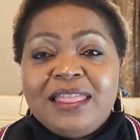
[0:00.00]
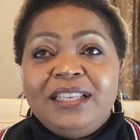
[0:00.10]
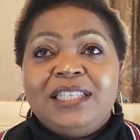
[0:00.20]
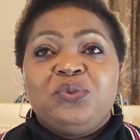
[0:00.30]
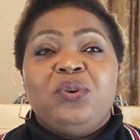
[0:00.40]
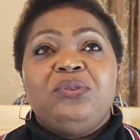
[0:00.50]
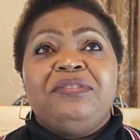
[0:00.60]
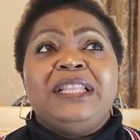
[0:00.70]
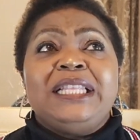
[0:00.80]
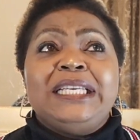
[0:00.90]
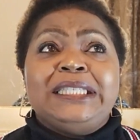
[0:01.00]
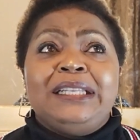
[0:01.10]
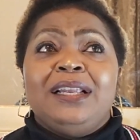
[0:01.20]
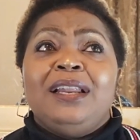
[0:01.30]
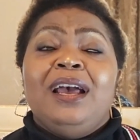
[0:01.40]
This is one of the
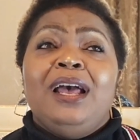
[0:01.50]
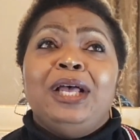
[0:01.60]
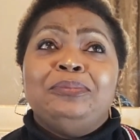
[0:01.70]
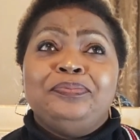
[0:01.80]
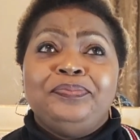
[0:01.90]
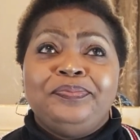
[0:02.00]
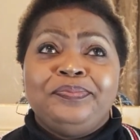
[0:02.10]
things that um,